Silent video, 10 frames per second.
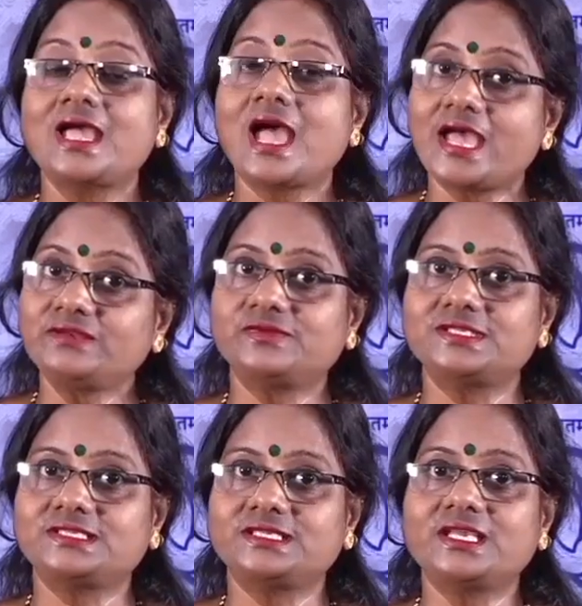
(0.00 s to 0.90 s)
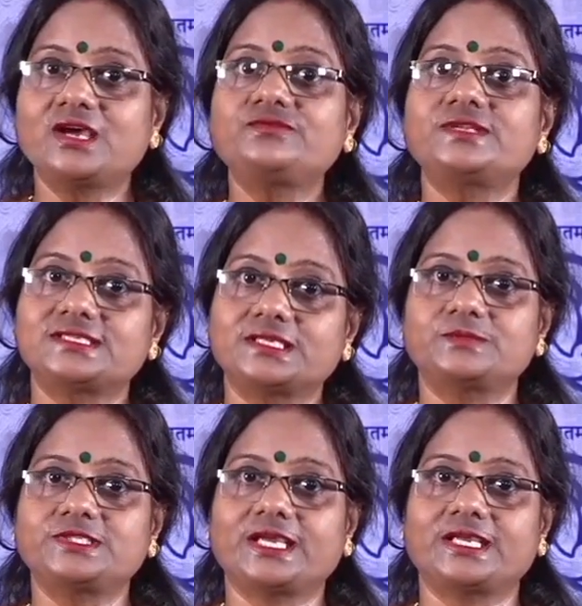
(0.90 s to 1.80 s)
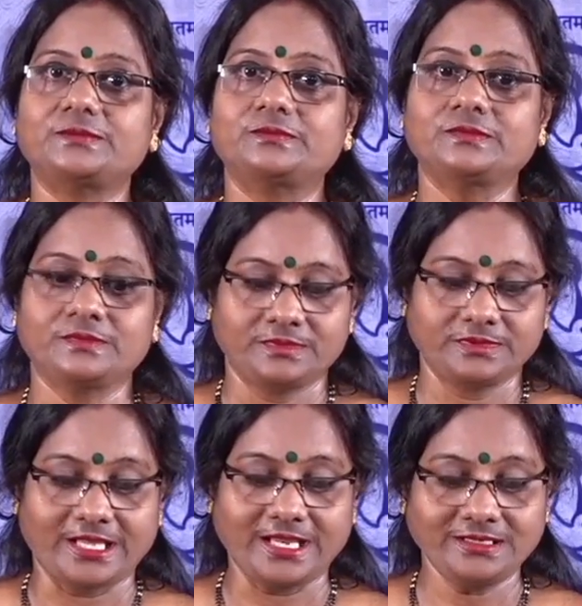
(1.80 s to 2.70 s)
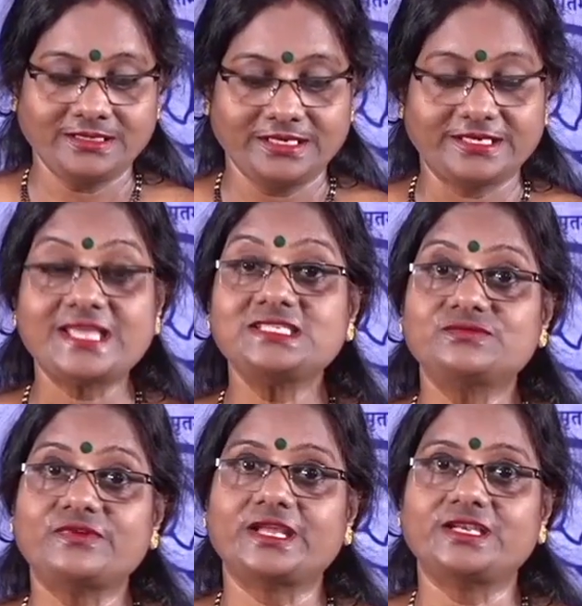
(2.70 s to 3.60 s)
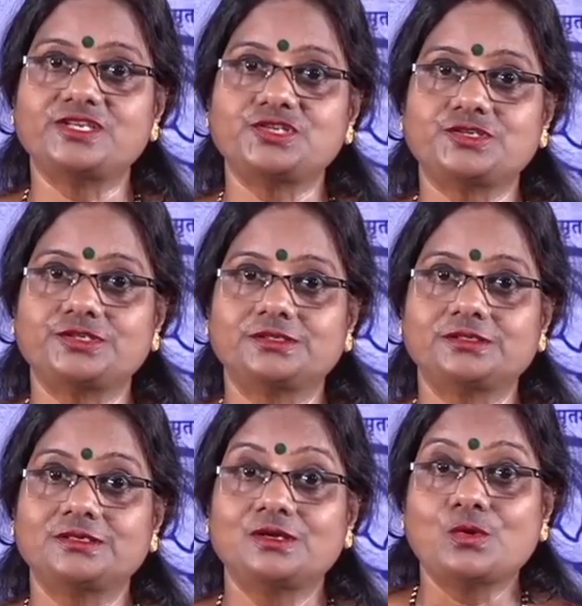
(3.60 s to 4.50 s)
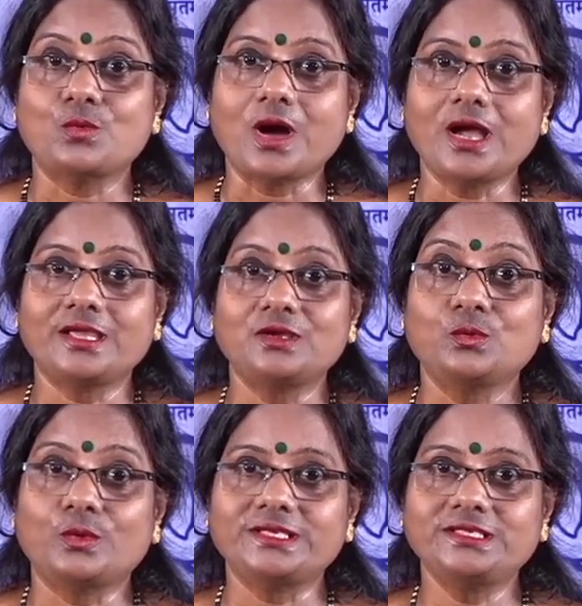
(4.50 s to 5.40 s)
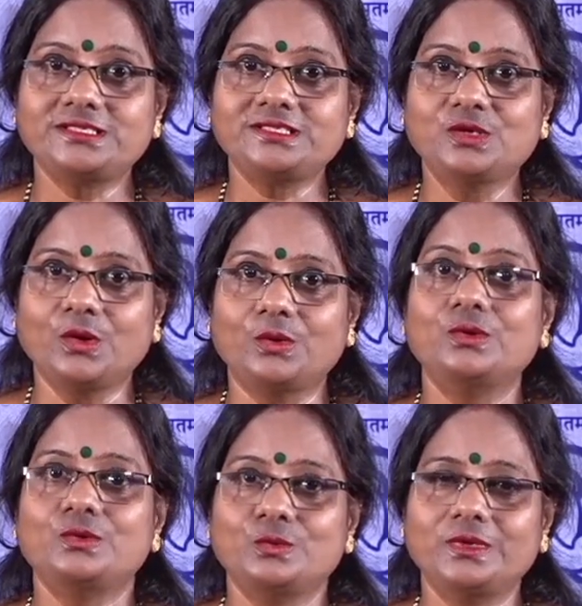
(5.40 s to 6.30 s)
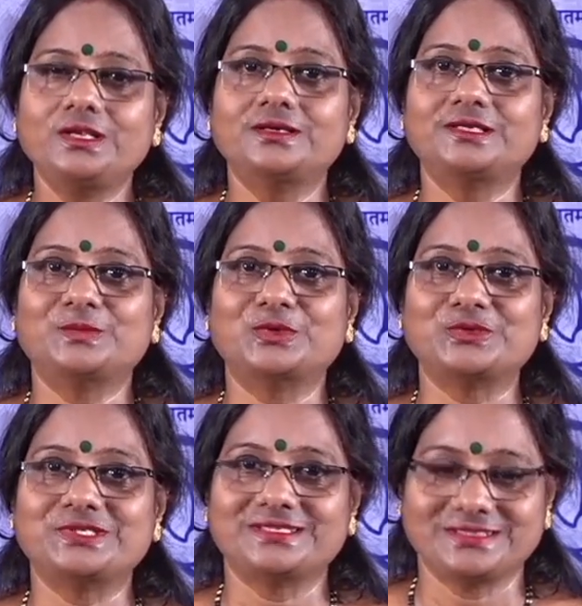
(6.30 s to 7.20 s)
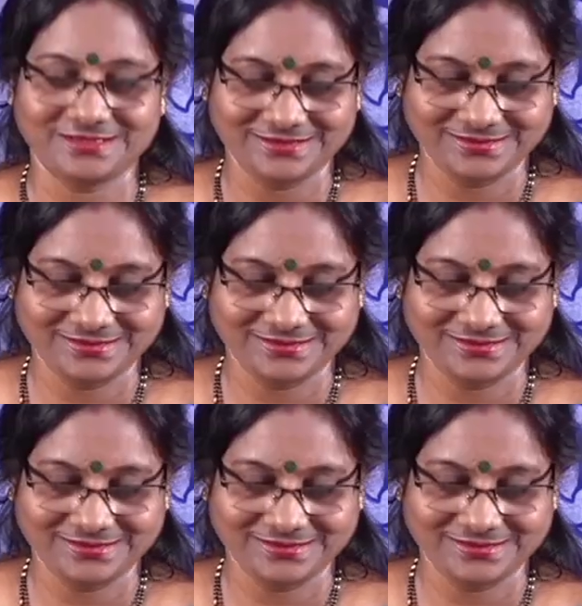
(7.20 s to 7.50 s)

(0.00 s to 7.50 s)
and we'll see after some time that it has vanished. Why? Where did it go? We'll learn about it.